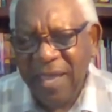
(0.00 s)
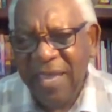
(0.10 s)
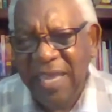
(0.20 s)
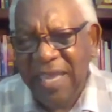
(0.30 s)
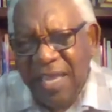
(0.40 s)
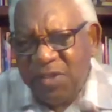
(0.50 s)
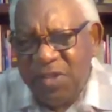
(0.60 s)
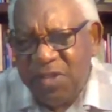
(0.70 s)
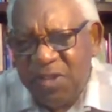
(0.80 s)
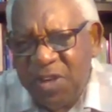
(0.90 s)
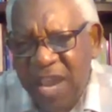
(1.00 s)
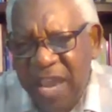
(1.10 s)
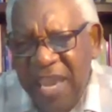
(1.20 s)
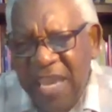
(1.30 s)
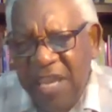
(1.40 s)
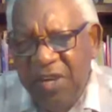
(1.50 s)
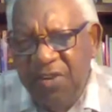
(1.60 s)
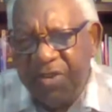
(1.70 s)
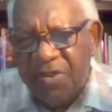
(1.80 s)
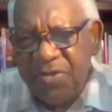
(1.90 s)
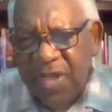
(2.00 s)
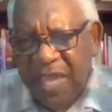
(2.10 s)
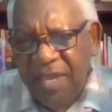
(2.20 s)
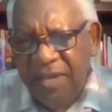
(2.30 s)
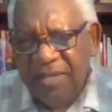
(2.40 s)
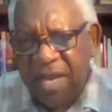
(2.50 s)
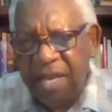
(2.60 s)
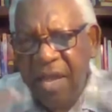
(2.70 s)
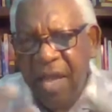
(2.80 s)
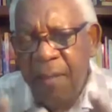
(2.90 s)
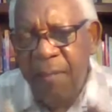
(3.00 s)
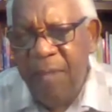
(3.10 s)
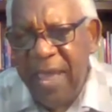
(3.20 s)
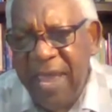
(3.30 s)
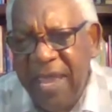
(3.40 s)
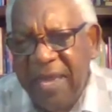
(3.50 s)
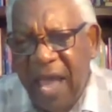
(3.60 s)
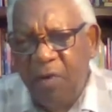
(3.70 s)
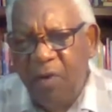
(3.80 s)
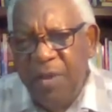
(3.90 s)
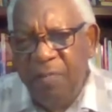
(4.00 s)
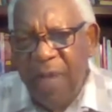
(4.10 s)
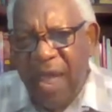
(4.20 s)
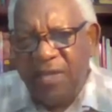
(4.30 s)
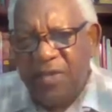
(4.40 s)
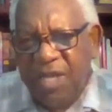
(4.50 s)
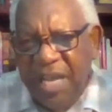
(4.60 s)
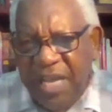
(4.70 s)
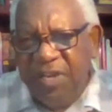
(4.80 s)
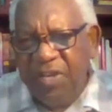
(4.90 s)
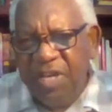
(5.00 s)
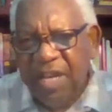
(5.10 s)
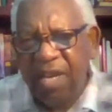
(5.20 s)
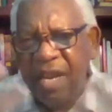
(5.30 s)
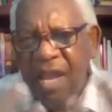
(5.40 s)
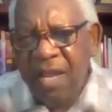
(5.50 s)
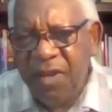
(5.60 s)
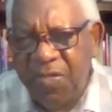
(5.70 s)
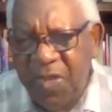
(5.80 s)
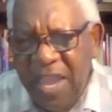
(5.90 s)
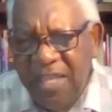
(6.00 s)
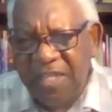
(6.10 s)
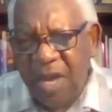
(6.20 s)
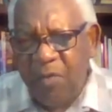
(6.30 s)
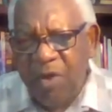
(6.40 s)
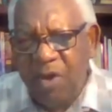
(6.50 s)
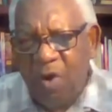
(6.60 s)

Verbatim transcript: He has changed things and made our imagination and the things that we